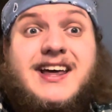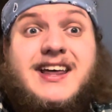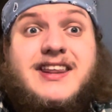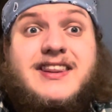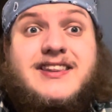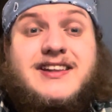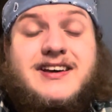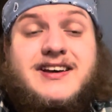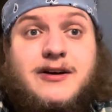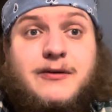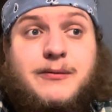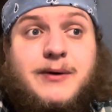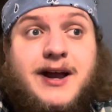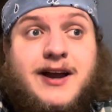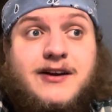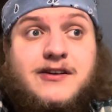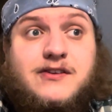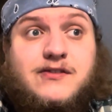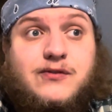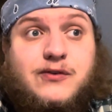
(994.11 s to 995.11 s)
the
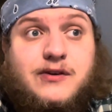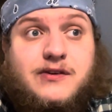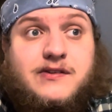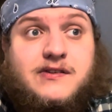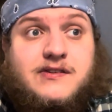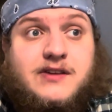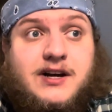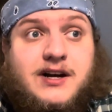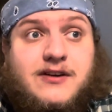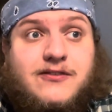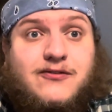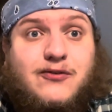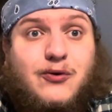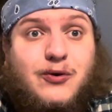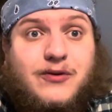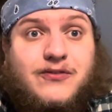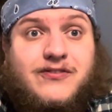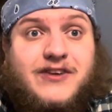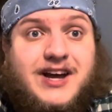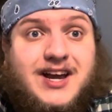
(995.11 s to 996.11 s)
writers for Saw 4,
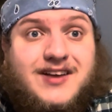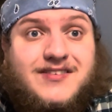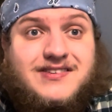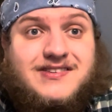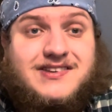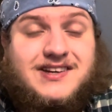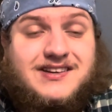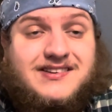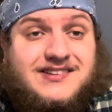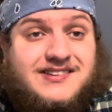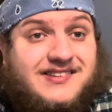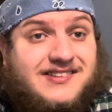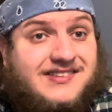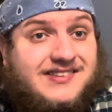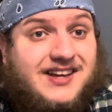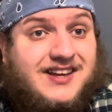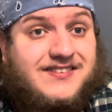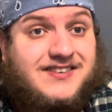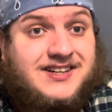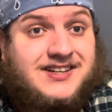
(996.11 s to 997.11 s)
5, 6, and
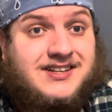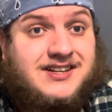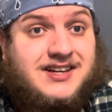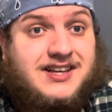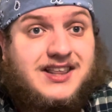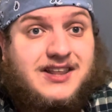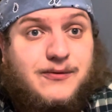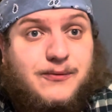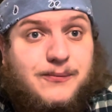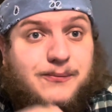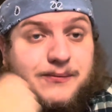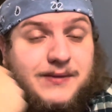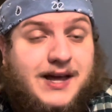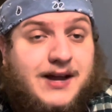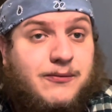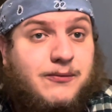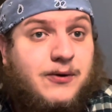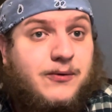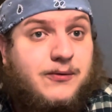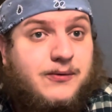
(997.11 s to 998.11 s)
7 then
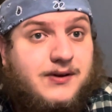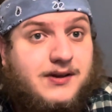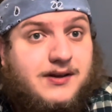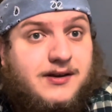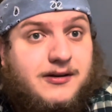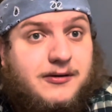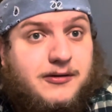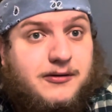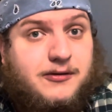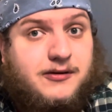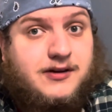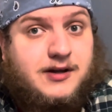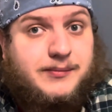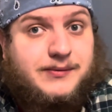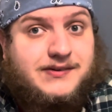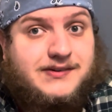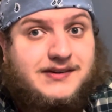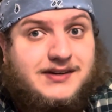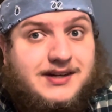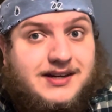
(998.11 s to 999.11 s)
wrote Double
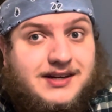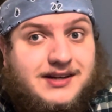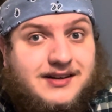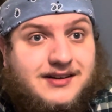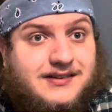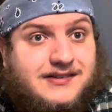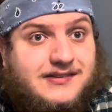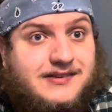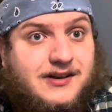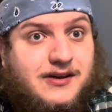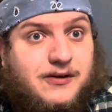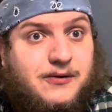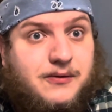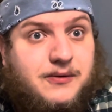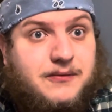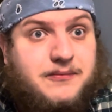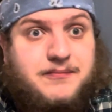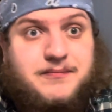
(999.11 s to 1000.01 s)
D. So